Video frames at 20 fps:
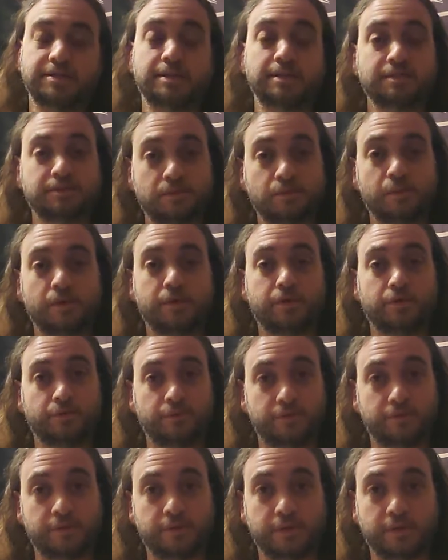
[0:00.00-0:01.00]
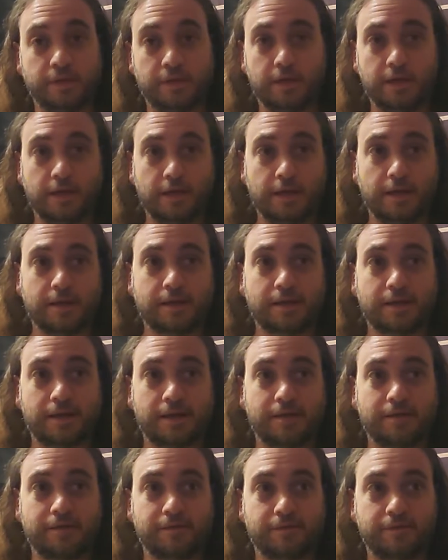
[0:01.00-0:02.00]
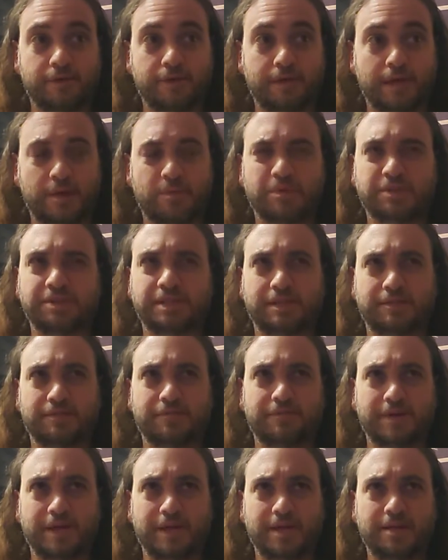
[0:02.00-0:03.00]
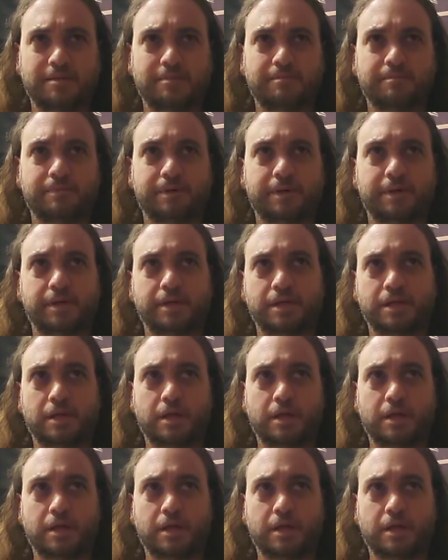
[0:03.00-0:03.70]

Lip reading: He's the one who kind of, I don't want to say invented, but